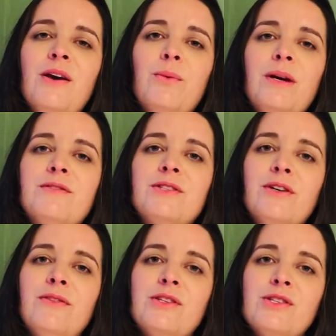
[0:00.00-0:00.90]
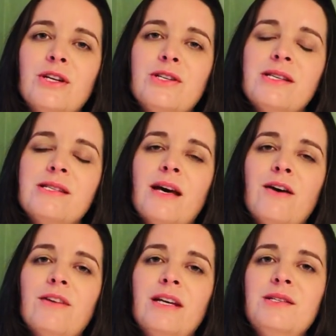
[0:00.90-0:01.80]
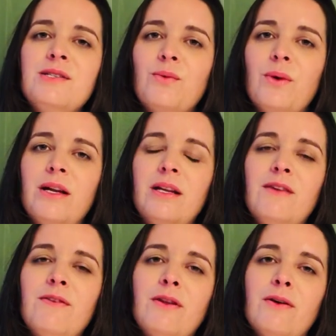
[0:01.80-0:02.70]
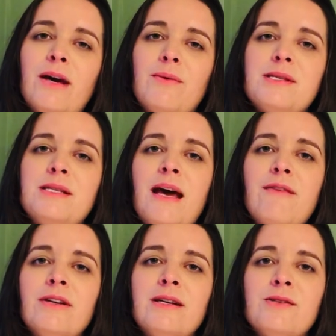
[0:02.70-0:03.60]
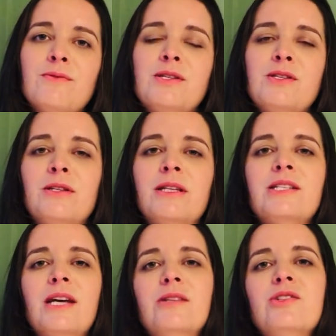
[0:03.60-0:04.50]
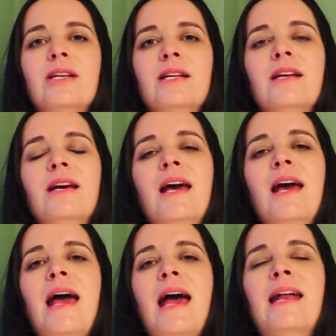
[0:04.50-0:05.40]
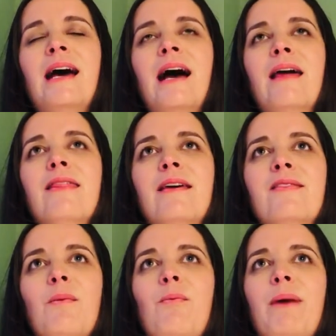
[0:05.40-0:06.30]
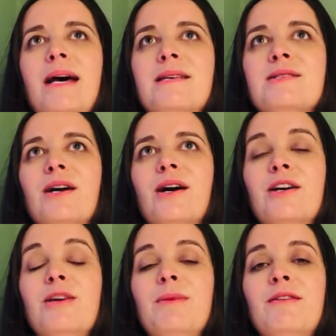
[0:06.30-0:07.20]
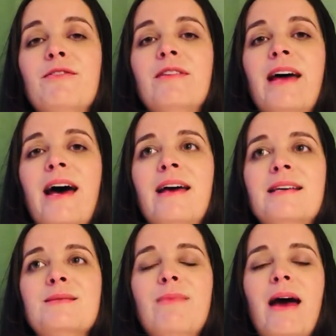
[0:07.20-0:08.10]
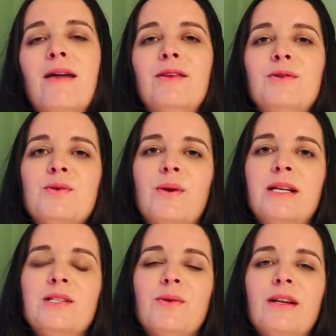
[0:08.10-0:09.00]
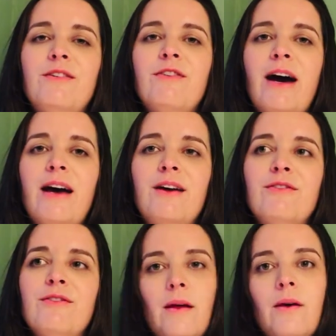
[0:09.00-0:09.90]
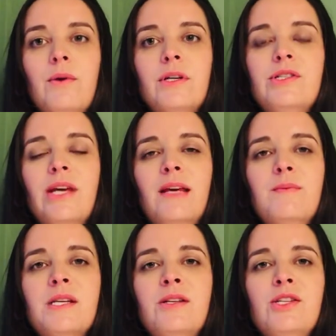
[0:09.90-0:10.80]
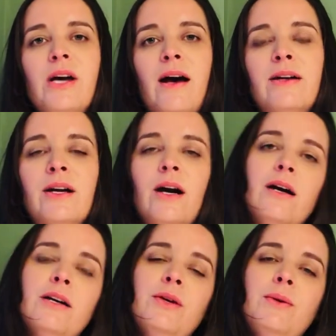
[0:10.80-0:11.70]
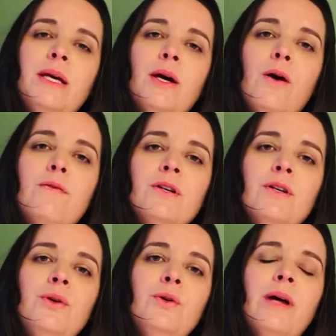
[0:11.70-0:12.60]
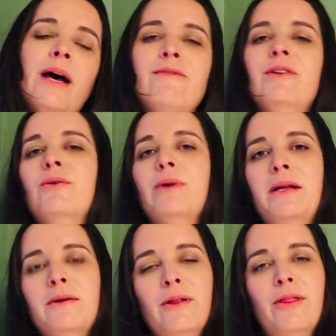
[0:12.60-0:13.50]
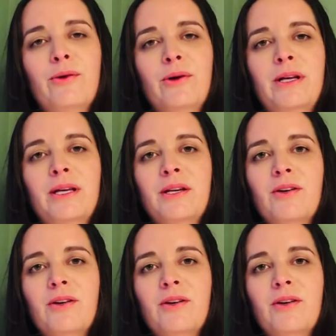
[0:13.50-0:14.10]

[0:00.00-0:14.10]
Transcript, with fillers: we have turned the church itself into one, even though that was never his original intention. And I think the best argument for that is Matthew 20 25 where James and John are arguing over who will have the greater authority in